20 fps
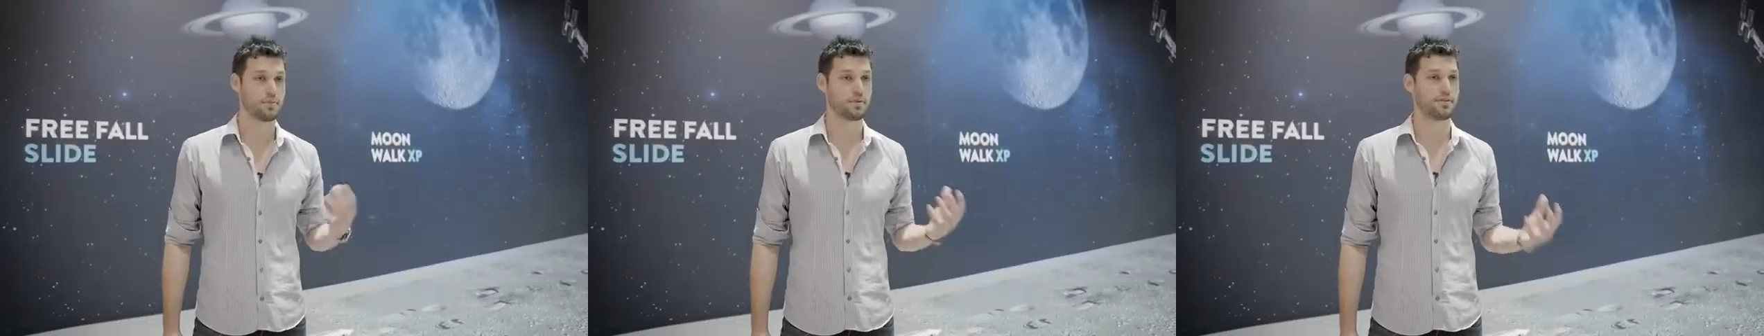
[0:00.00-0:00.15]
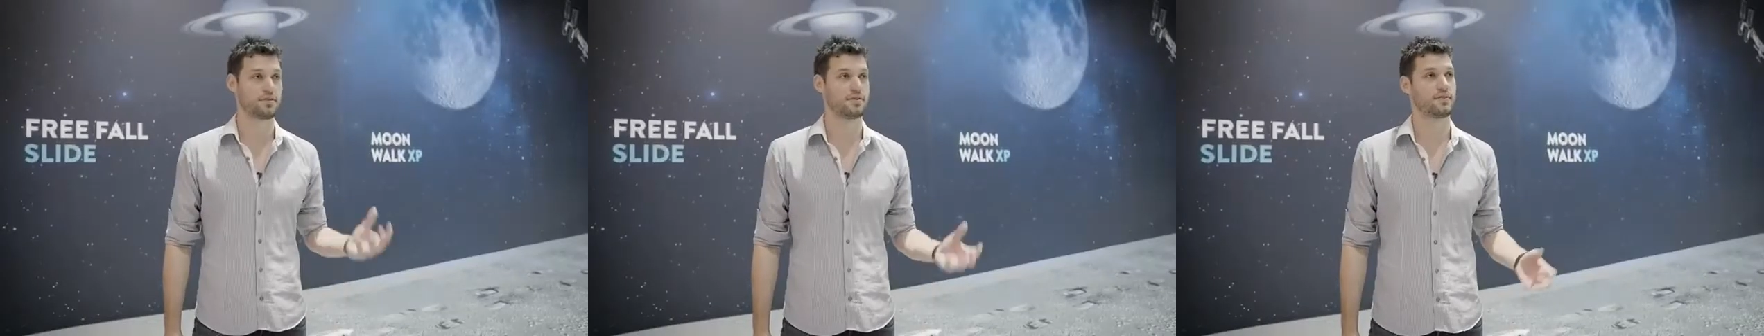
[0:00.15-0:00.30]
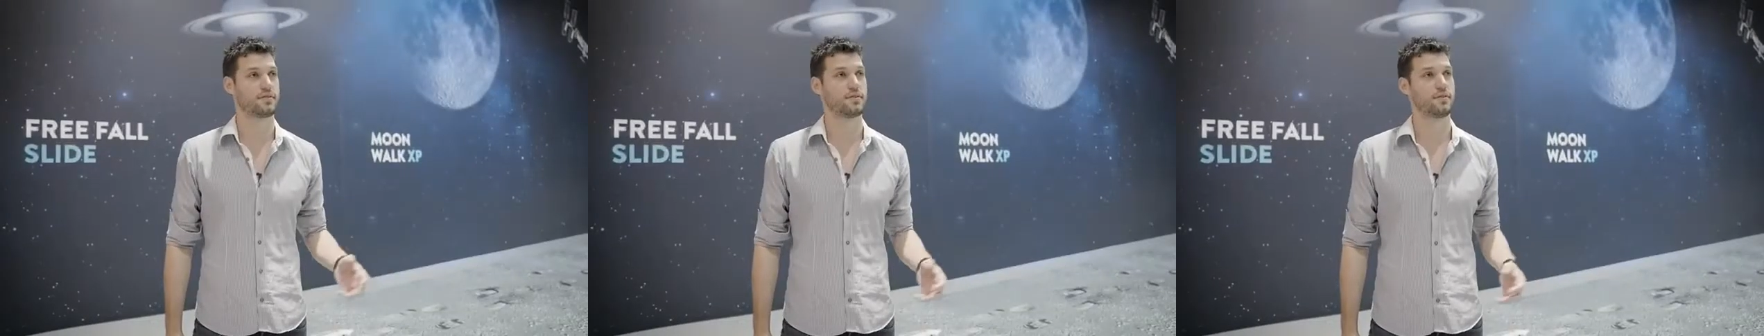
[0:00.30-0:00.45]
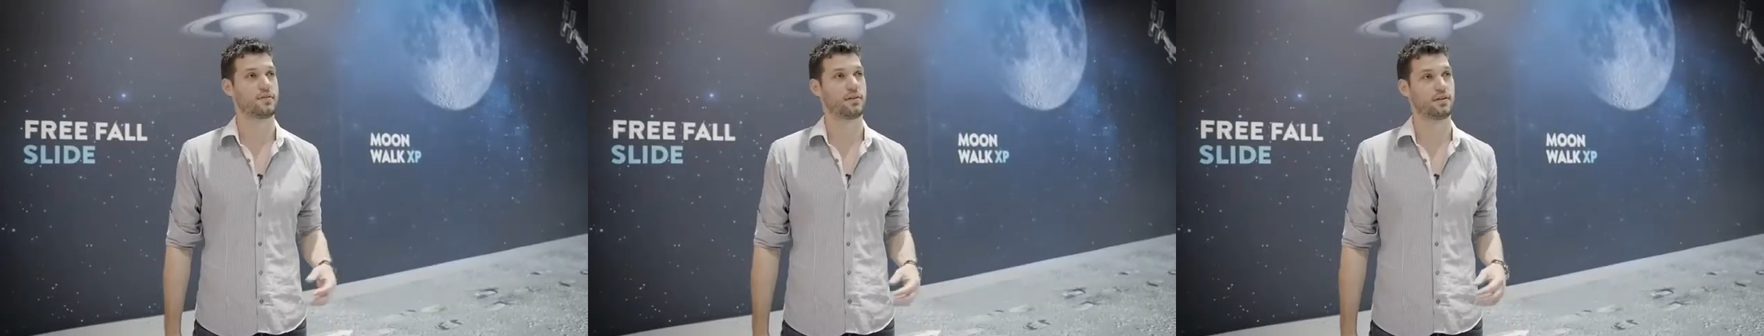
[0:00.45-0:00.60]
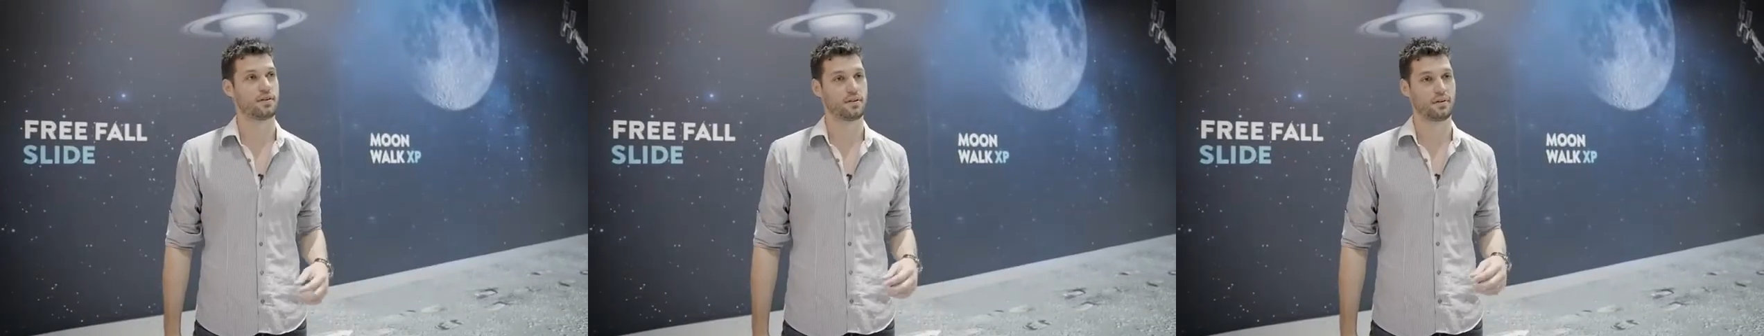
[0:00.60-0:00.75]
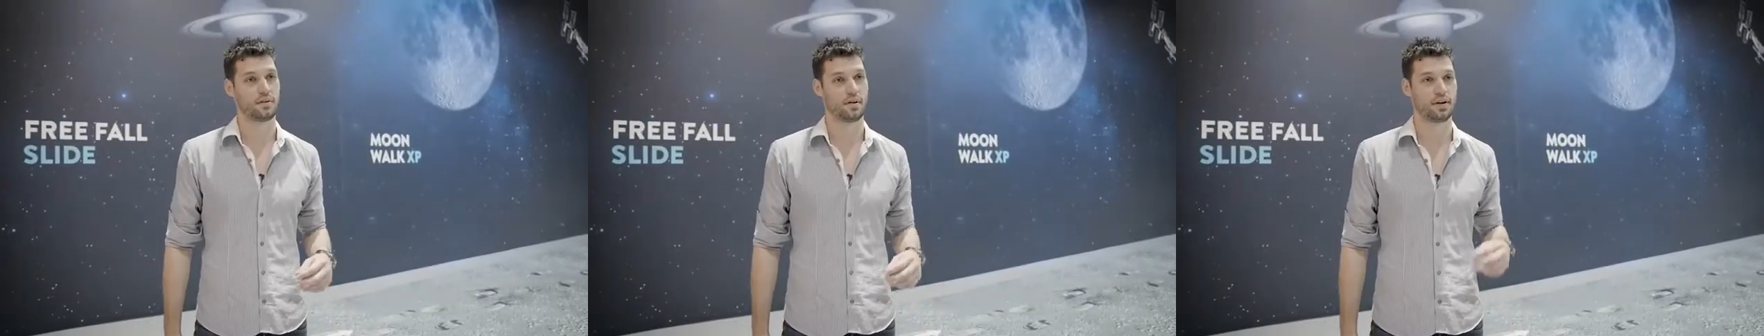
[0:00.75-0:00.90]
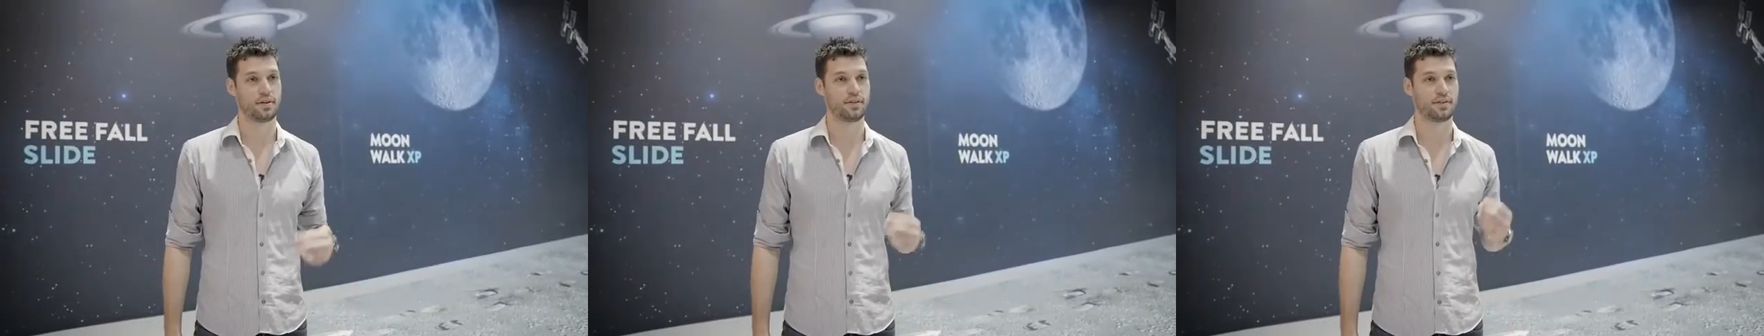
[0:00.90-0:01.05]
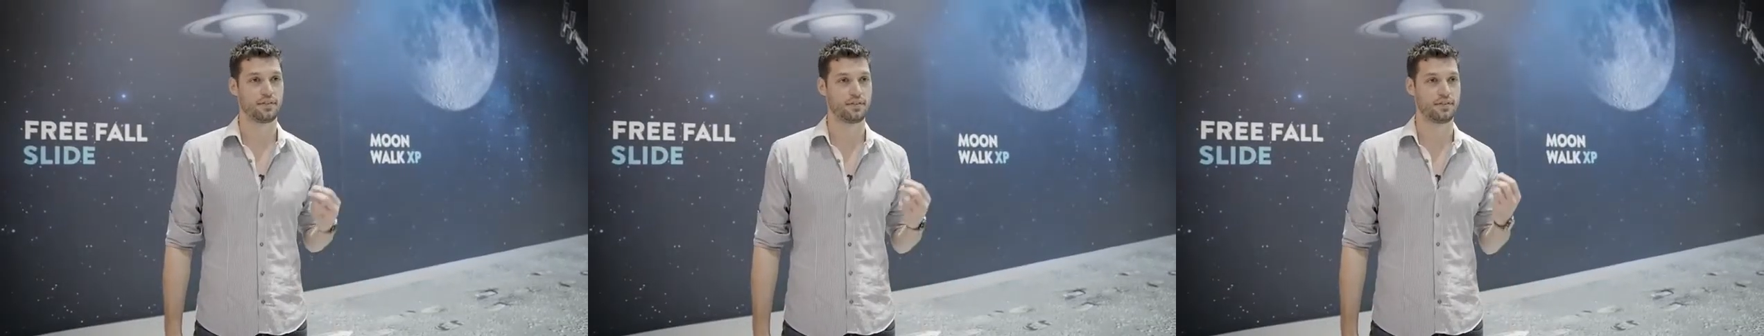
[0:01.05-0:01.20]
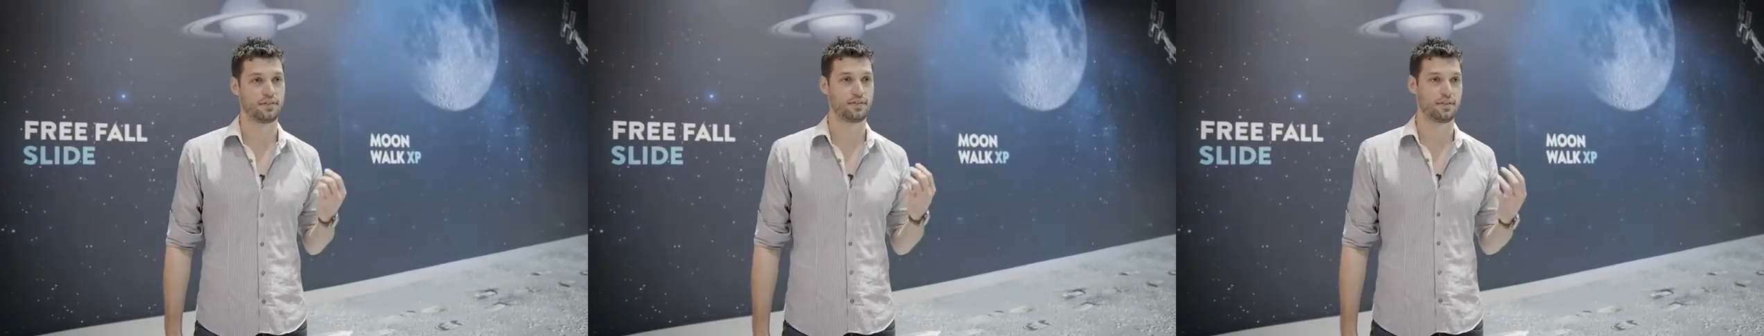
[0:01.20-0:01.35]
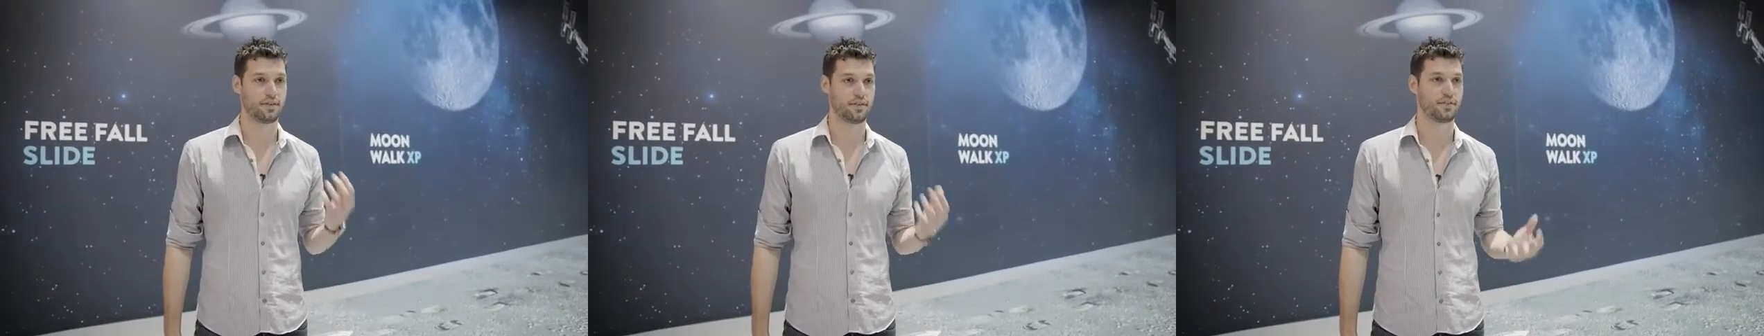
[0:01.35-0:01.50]
is quite
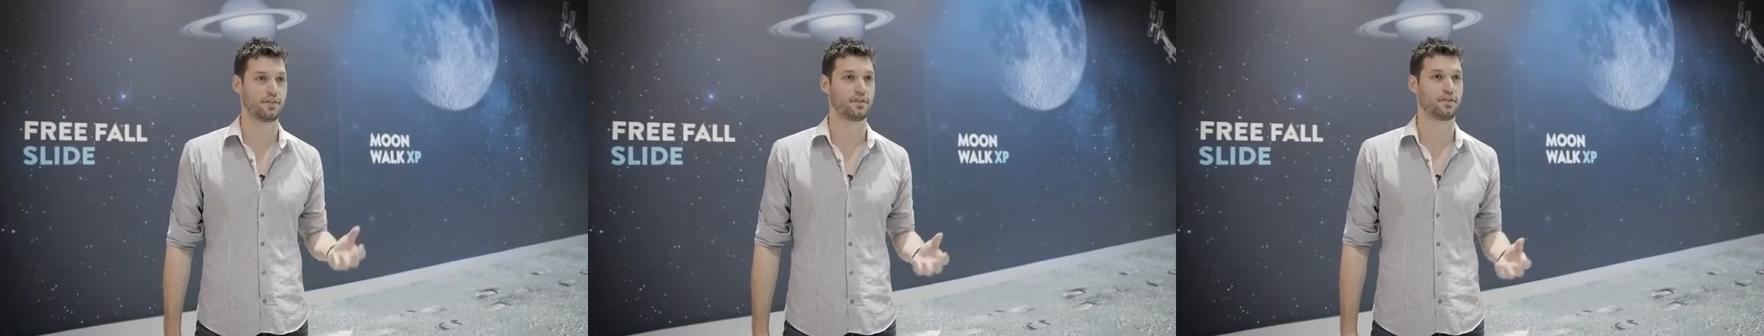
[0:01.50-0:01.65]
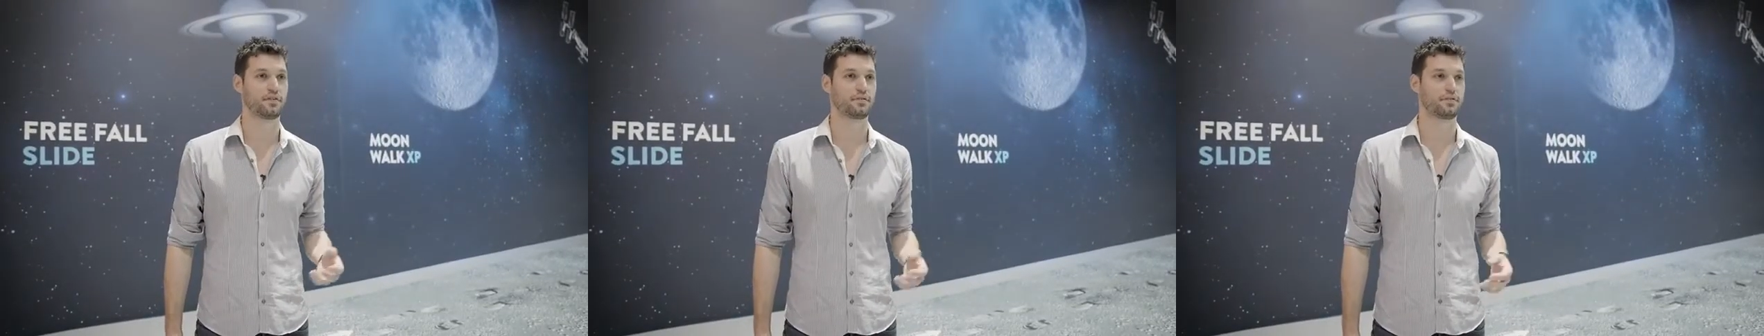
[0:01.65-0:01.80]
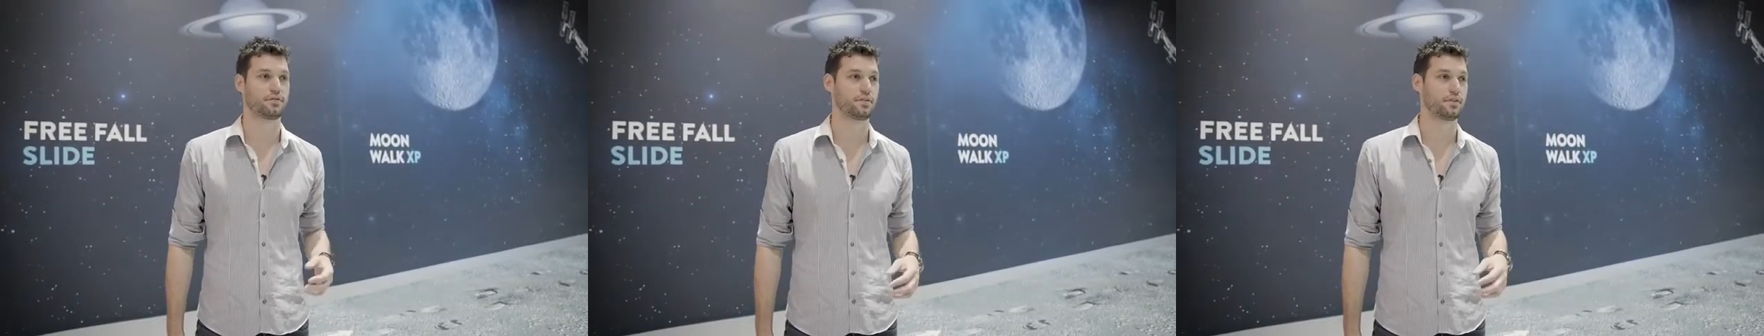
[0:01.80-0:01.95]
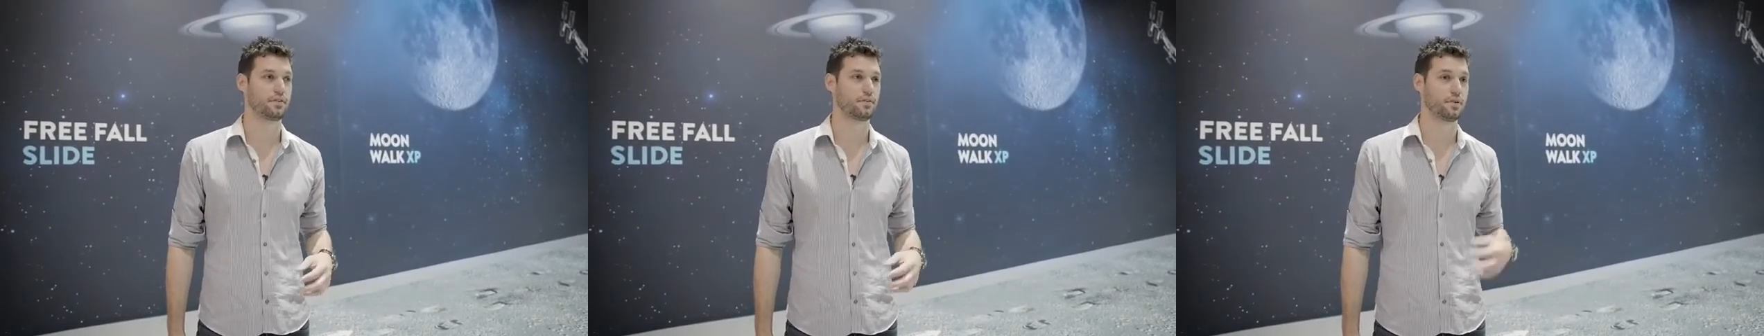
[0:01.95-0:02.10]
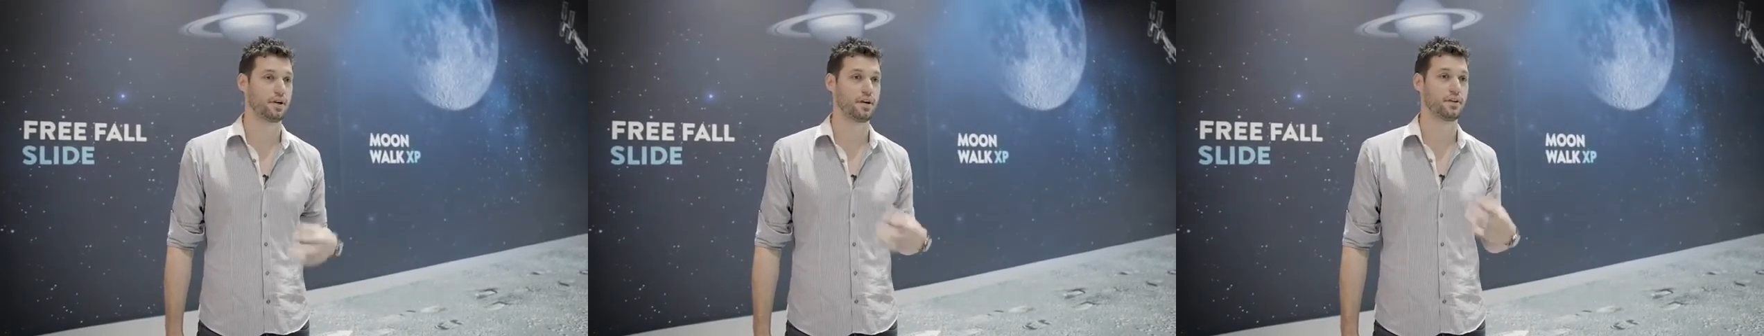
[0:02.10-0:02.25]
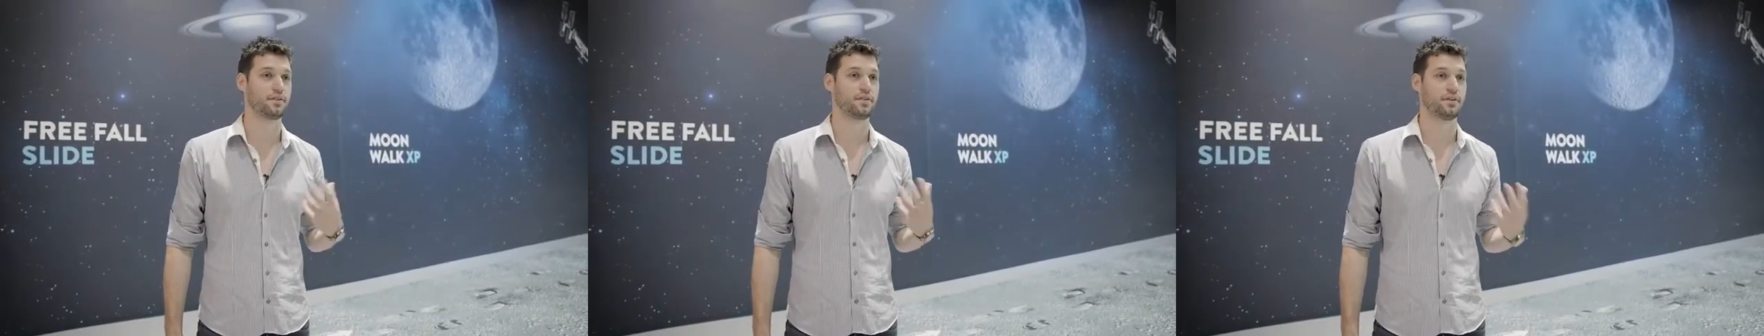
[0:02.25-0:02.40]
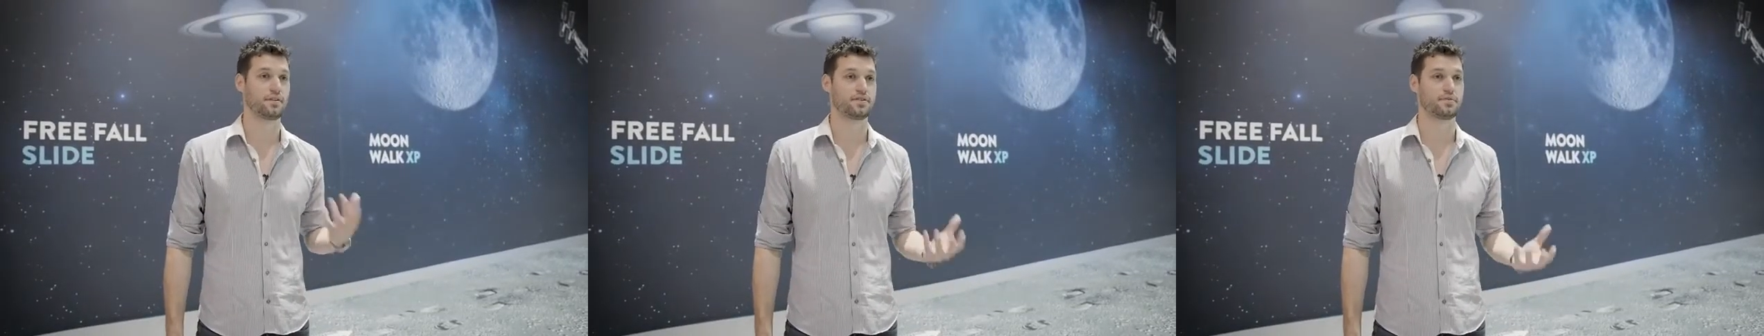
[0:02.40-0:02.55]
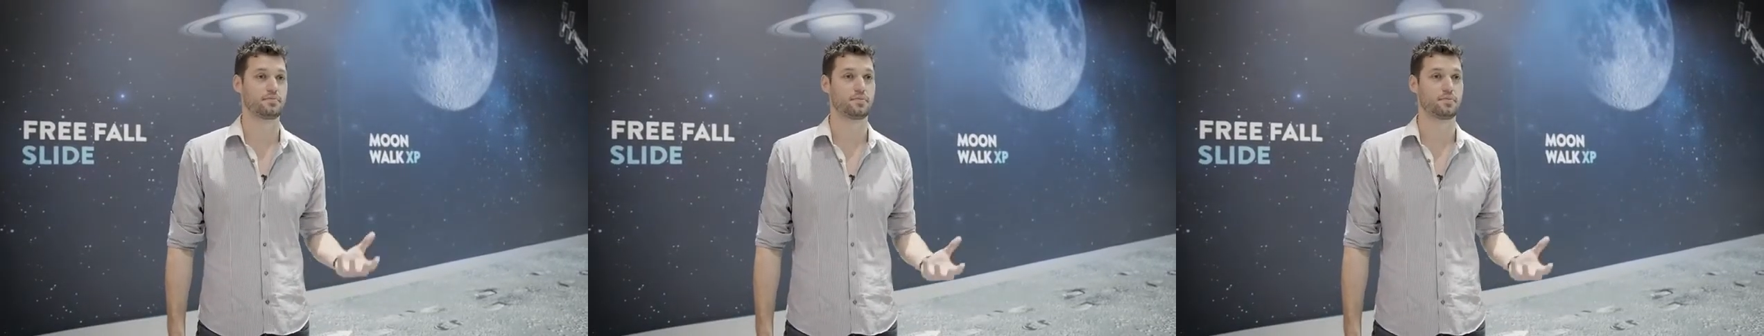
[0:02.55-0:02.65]
interesting for writers,